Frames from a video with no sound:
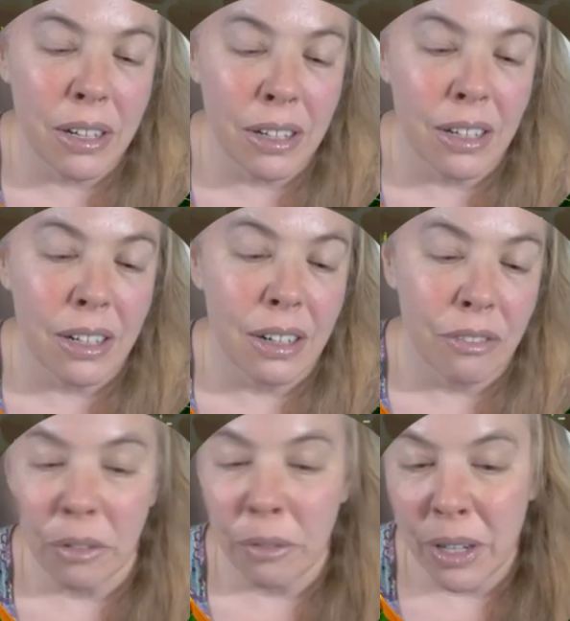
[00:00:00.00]
on
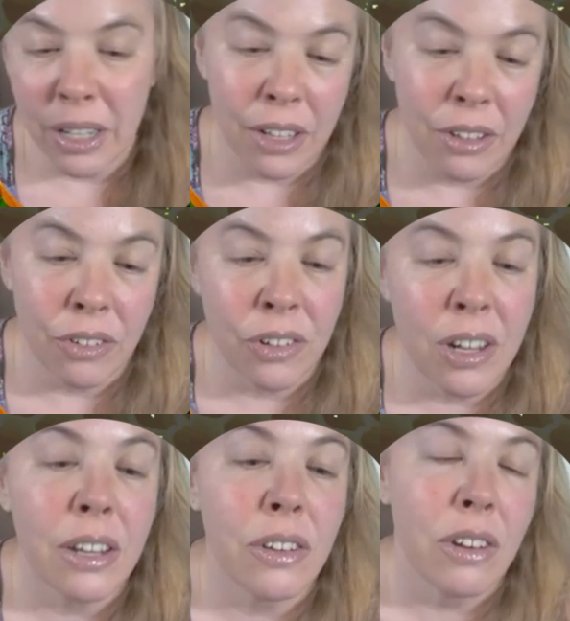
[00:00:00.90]
if you're running 8s or
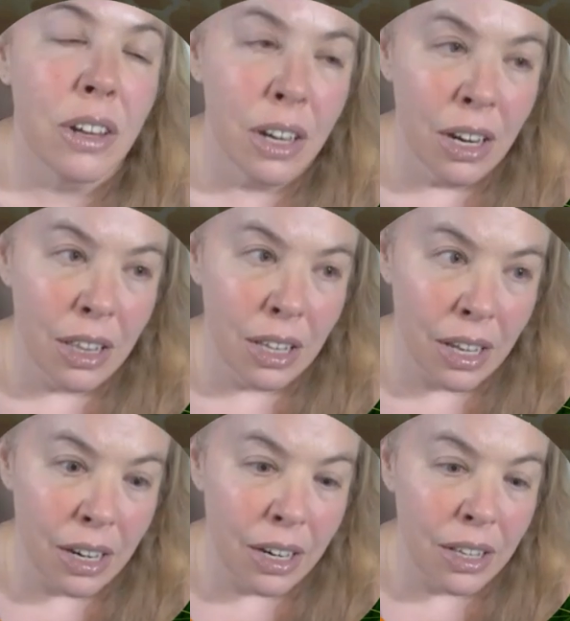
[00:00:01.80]
10s,
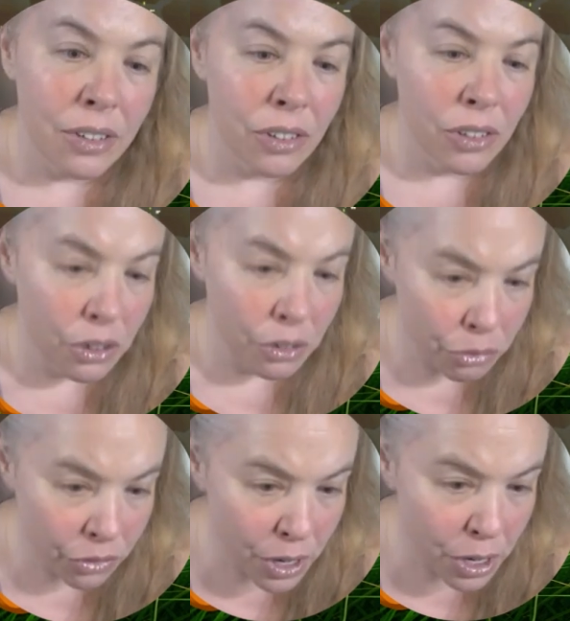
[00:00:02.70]
then this is a good
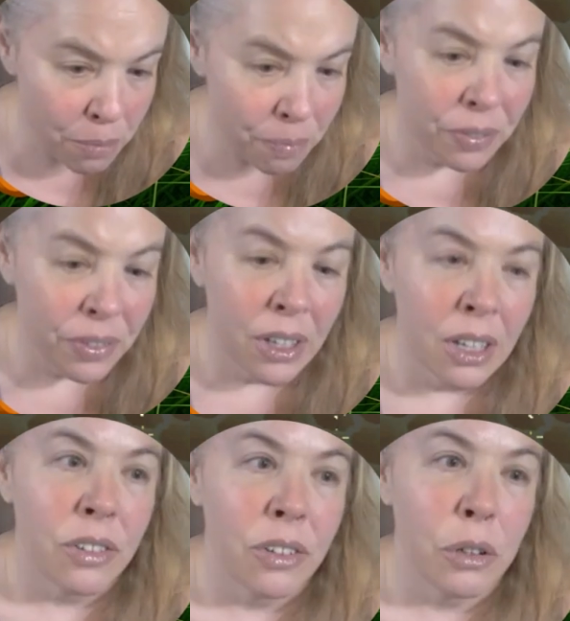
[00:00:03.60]
frame
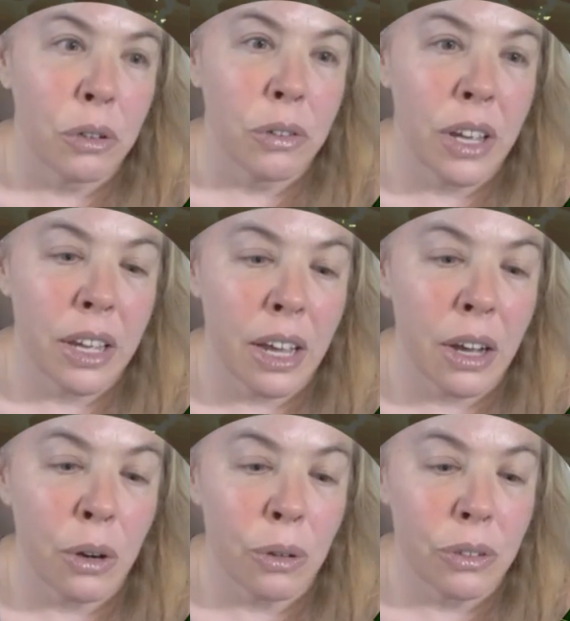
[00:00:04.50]
to take
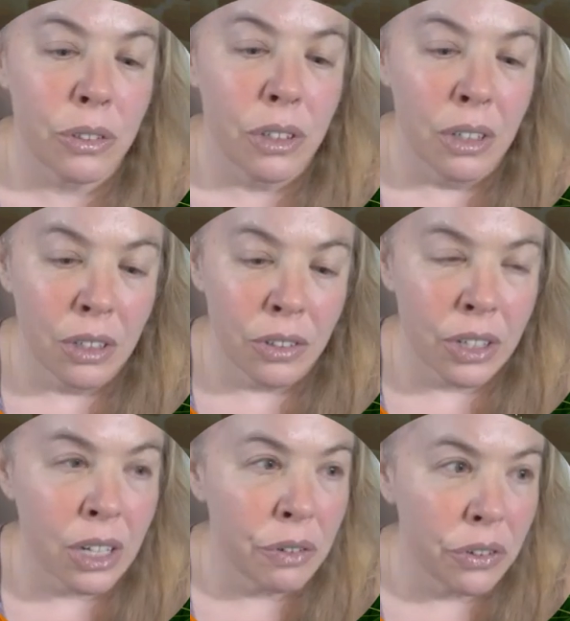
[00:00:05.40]
out to
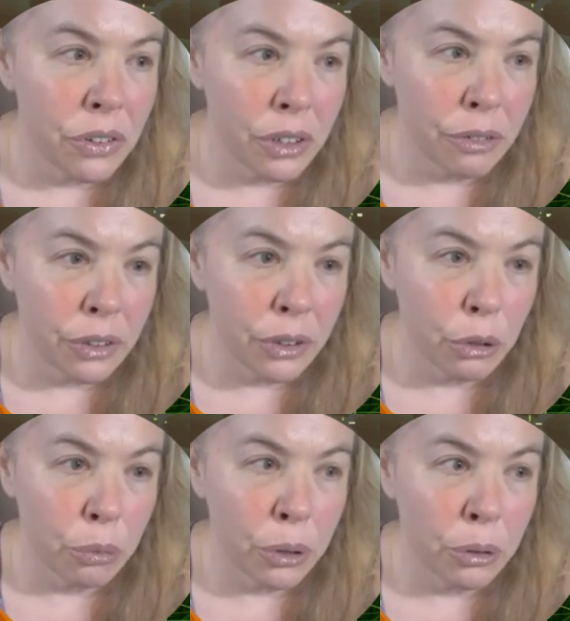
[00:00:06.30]
give yourself a
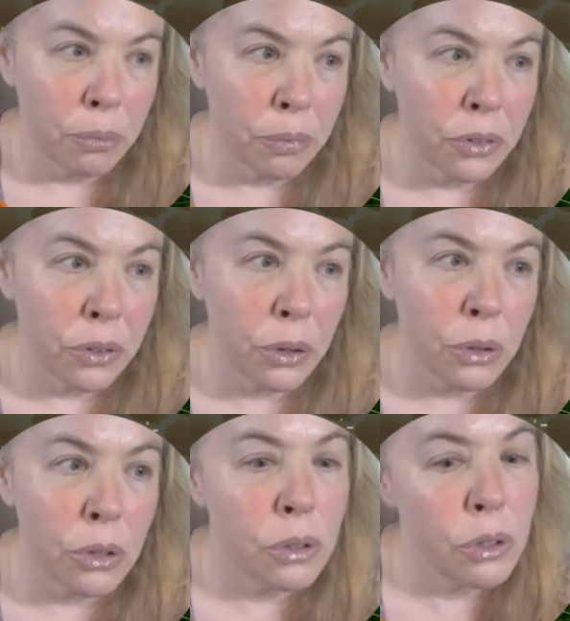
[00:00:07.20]
little room. So
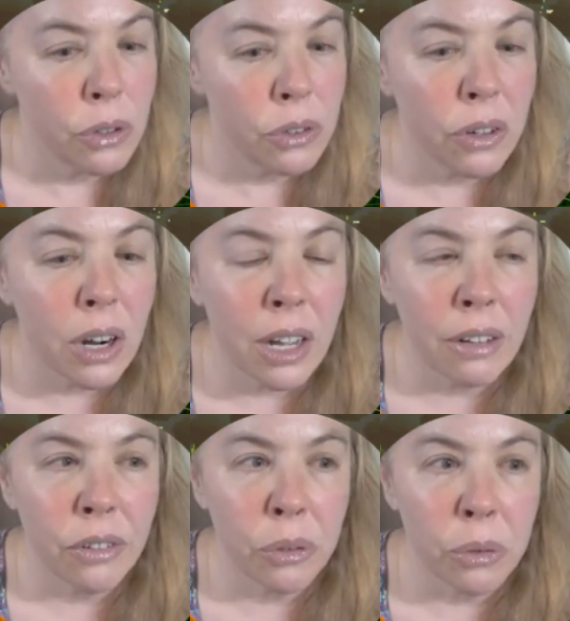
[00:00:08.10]
you use your
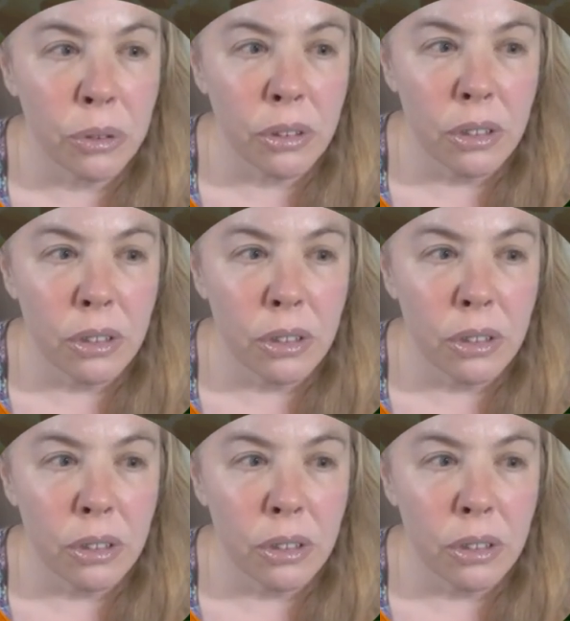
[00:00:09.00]
hive tool